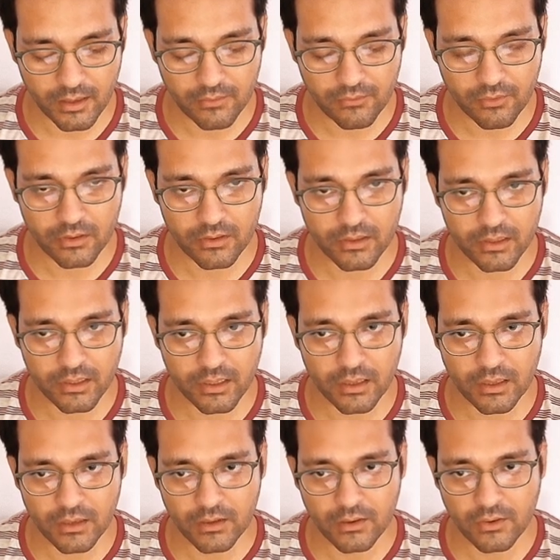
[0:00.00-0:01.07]
live on
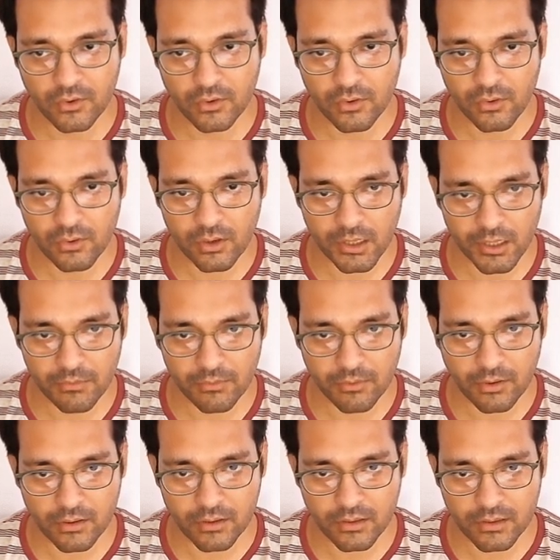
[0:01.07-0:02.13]
tree. Crow live
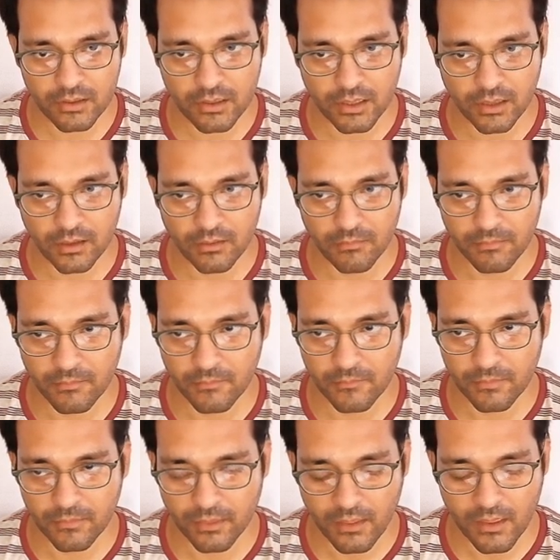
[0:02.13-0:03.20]
on tree.
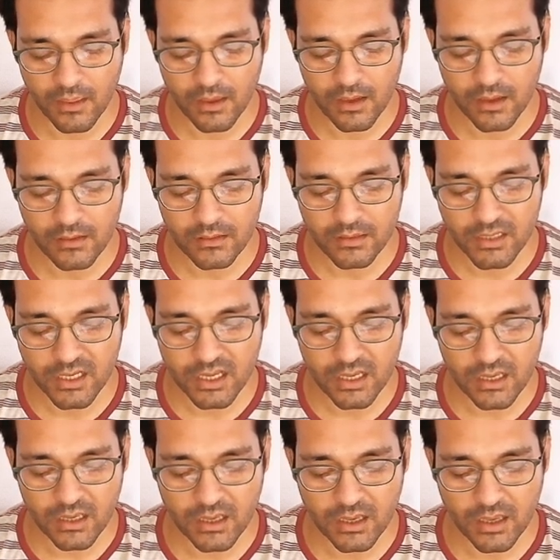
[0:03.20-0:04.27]

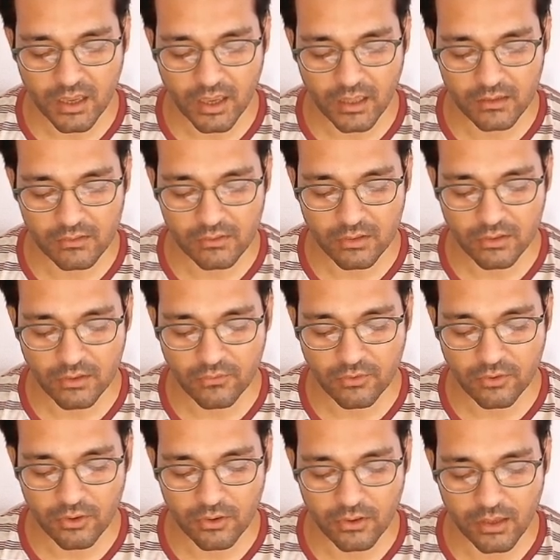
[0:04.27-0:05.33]
D. Answer the
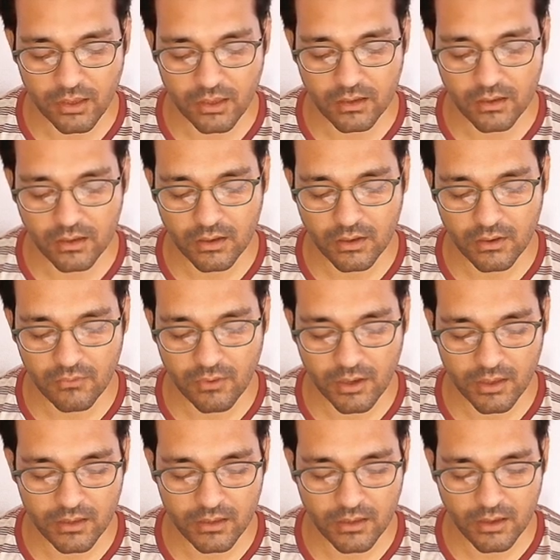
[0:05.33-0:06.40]
following.
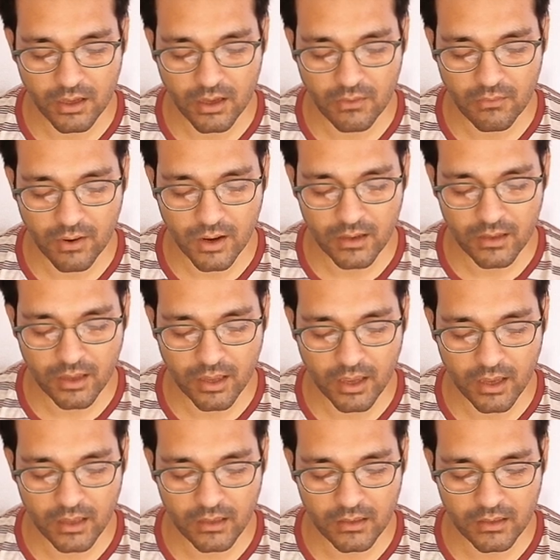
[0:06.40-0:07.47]
1. What
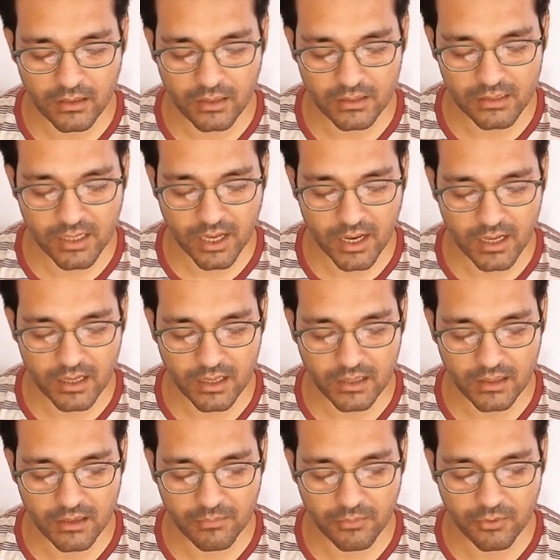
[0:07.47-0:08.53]
can the child
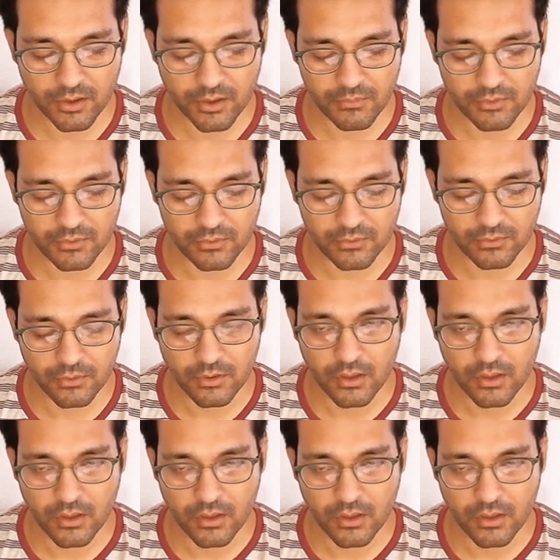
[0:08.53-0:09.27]
in the poem do?